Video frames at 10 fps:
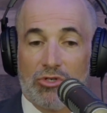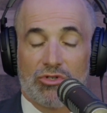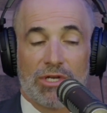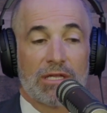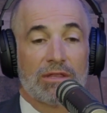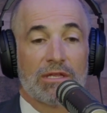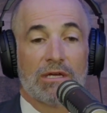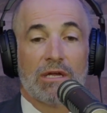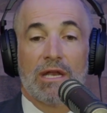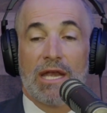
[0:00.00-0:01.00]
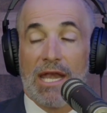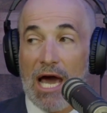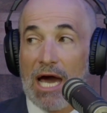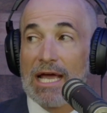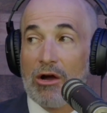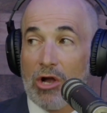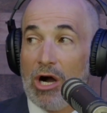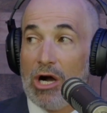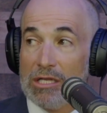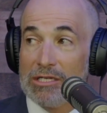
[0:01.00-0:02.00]
drink the
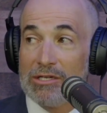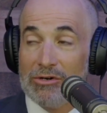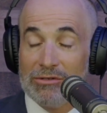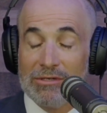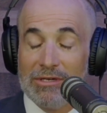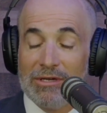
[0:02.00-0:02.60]
non-alcohol adult